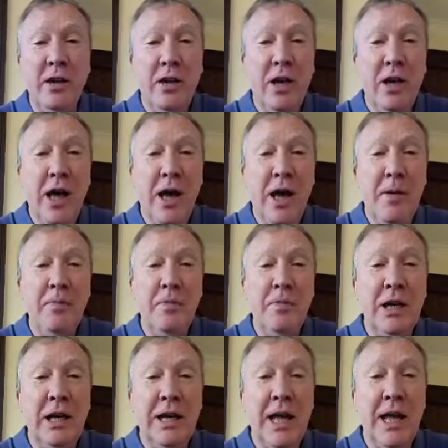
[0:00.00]
um,
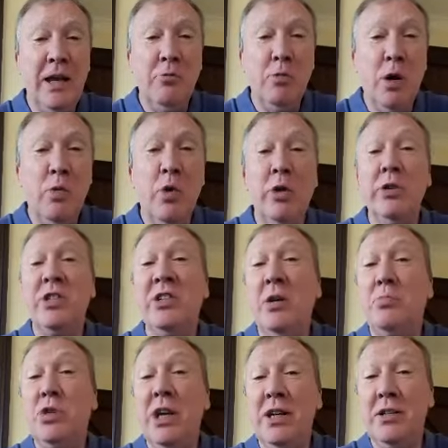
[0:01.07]
again, while we're on the
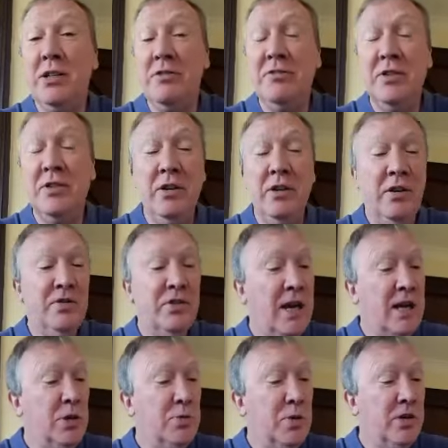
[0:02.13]
subject of, of
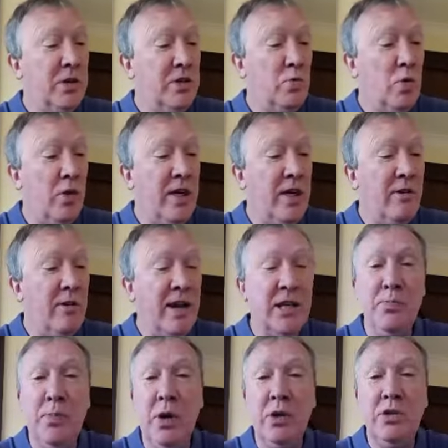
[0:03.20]
Sainsbury's, is what their ex
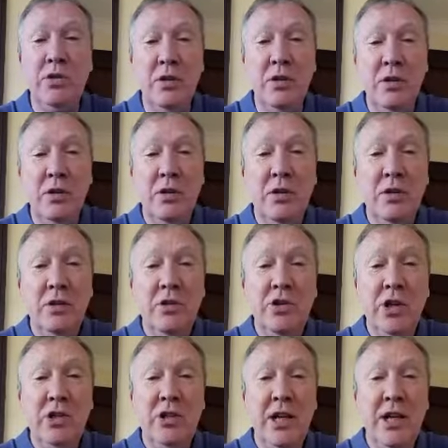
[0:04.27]
boss,
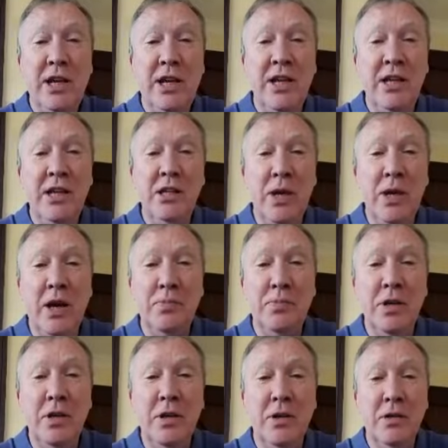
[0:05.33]
Justin King's been up
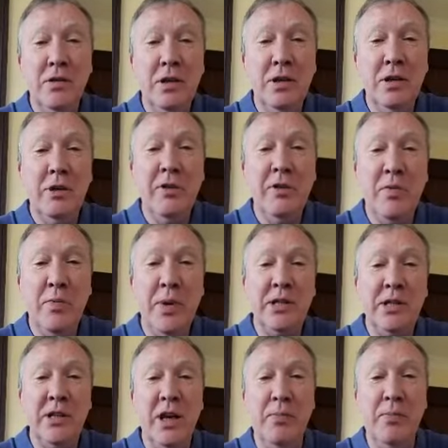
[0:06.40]
to. I don't know if you picked
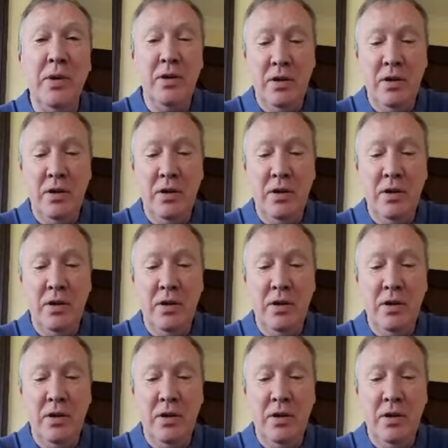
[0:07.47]
yeah. it up.